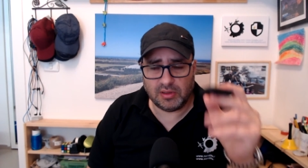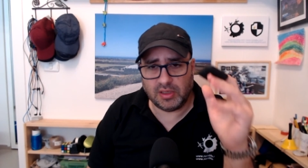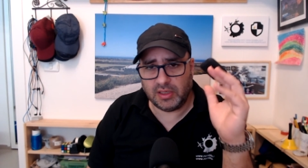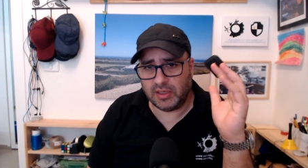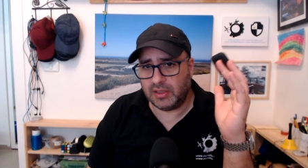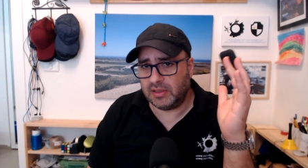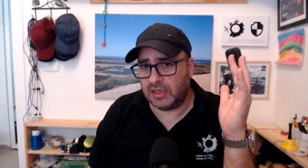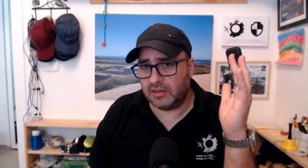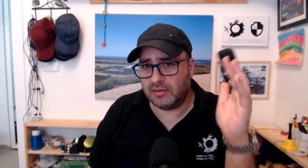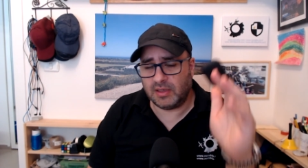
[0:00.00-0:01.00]
Uh,
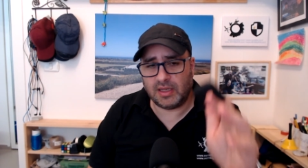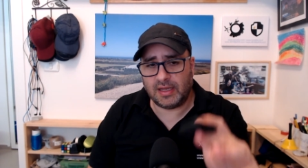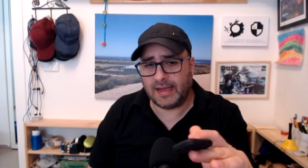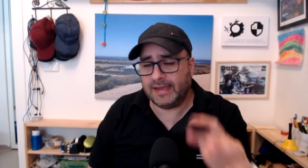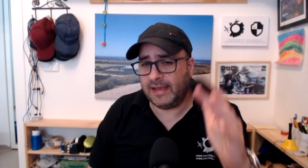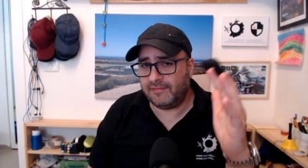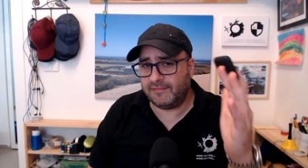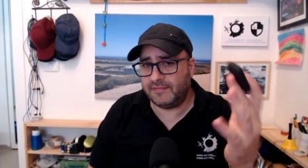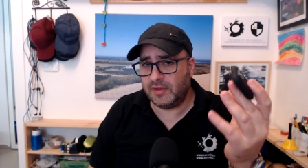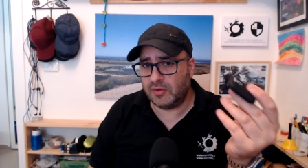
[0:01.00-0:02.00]
are, I
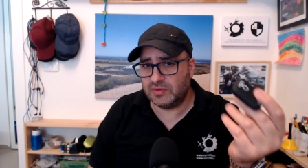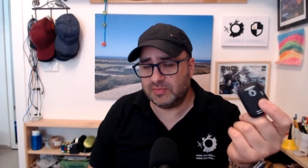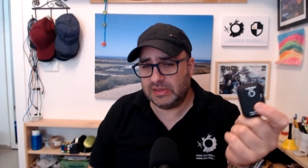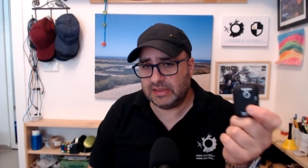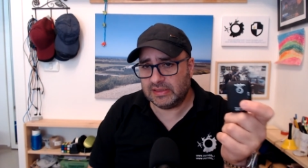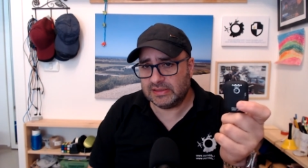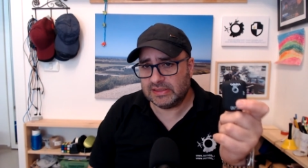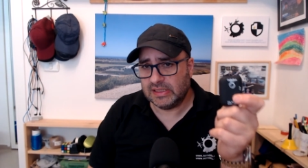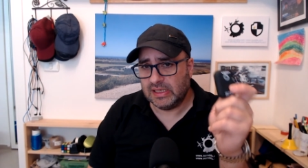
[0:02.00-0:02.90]
have those meters